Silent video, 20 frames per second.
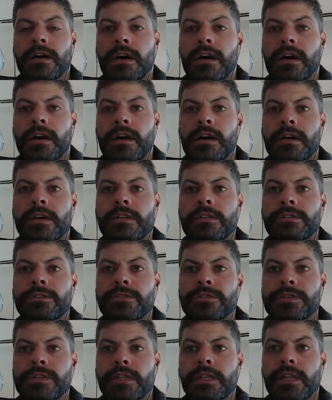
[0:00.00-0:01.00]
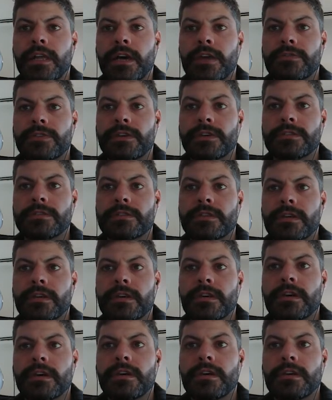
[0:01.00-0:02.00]
I, losing liveness.
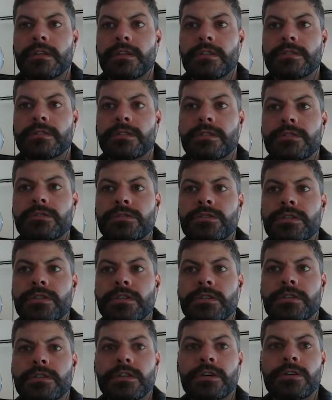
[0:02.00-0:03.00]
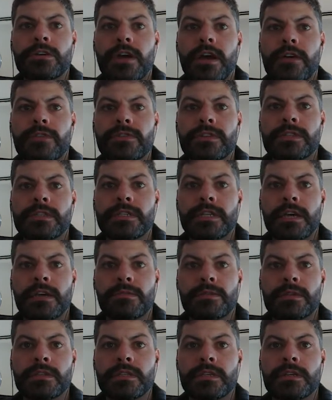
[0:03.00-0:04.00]
The solution is to craft the
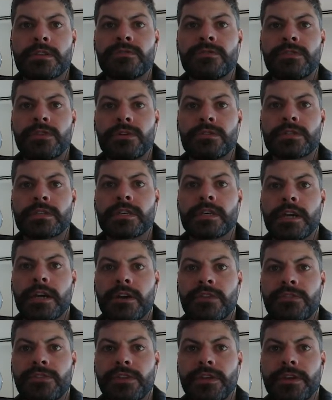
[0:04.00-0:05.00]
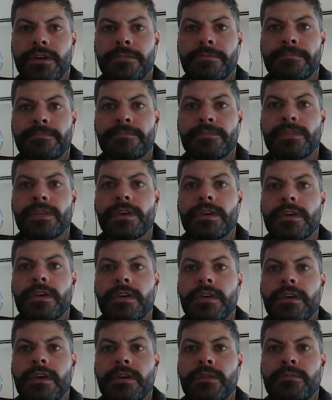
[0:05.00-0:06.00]
statements in votes carefully.
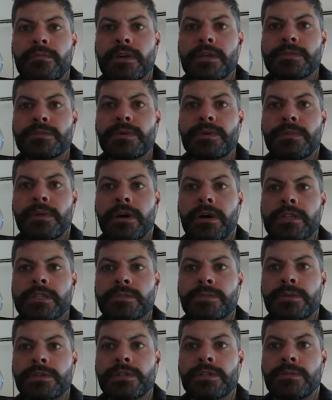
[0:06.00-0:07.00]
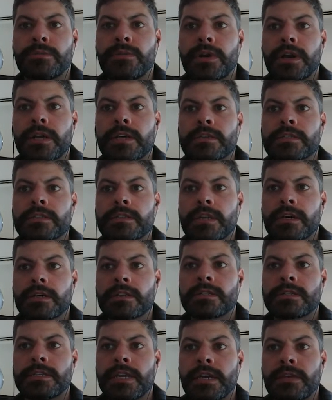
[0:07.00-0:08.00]
It must be possible to break a stuck
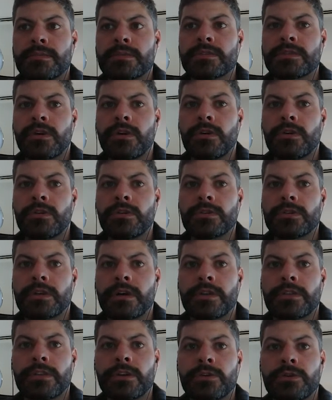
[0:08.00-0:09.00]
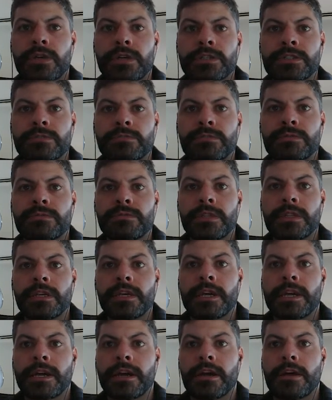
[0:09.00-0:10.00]
statement's hold on the question we really
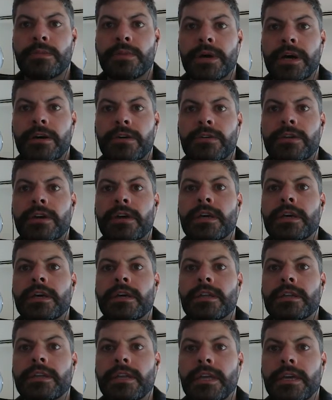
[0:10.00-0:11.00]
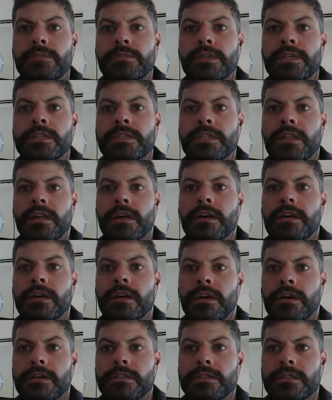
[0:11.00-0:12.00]
care about, namely slot
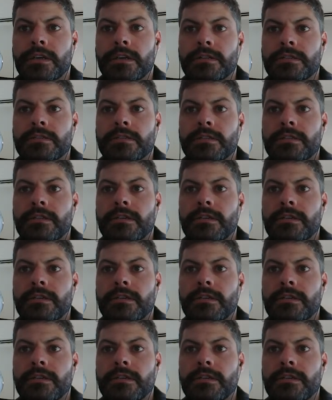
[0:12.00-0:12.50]
contents.